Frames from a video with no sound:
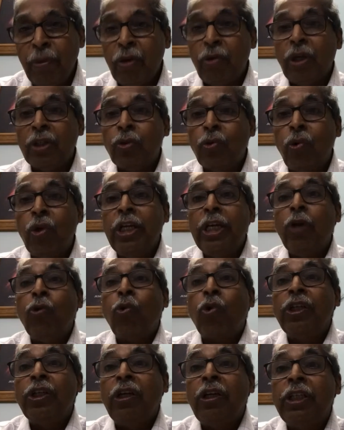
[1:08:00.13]
because only an
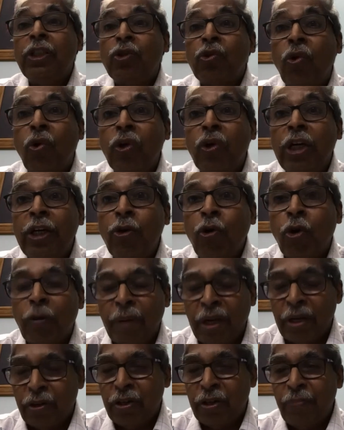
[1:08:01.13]
original is called a
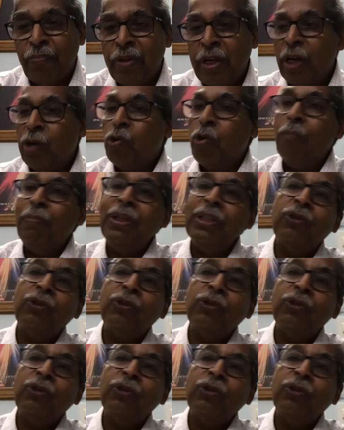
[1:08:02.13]
document. A copy